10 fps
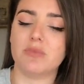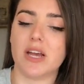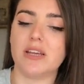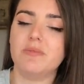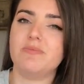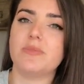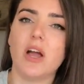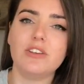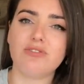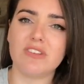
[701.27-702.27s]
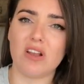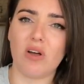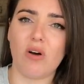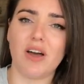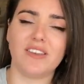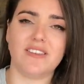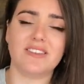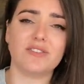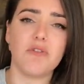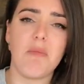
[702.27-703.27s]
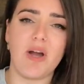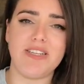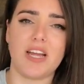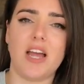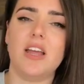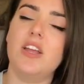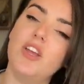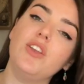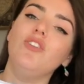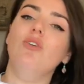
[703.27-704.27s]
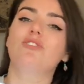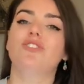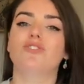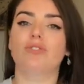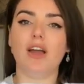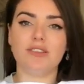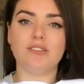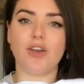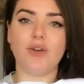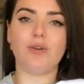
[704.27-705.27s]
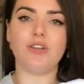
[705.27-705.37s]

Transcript: Like, I stress a lot, and this is a reminder not to stress. So